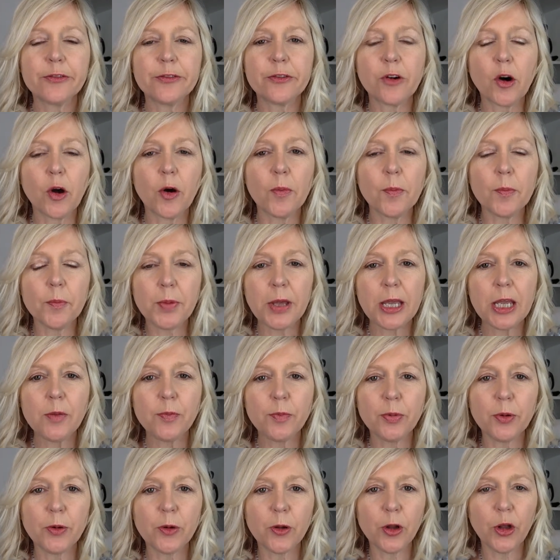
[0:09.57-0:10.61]
from
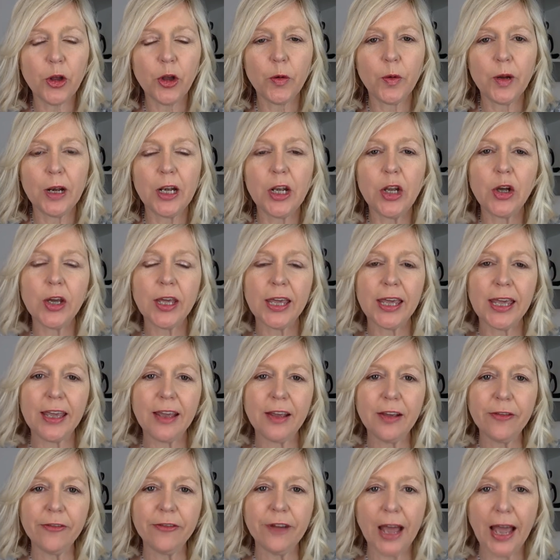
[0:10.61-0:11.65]
people who are
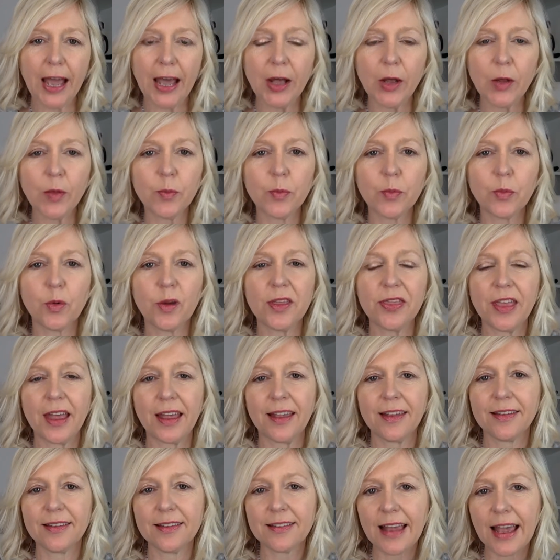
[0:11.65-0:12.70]
looking for help with
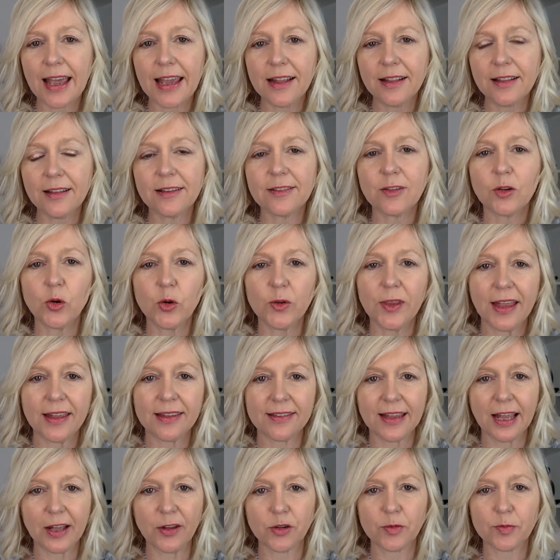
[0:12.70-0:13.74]
their sales or their
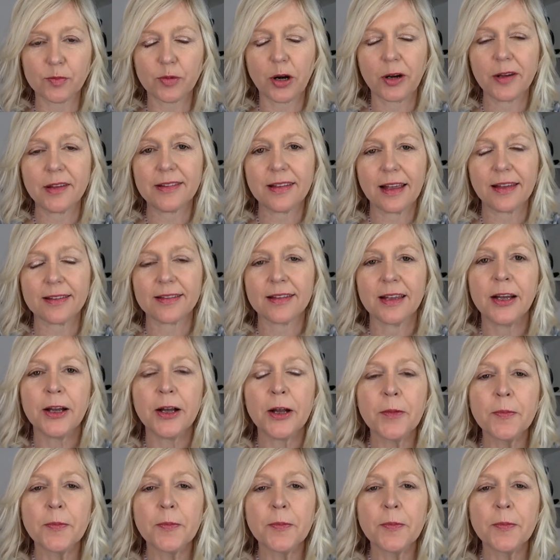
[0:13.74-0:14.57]
sales process.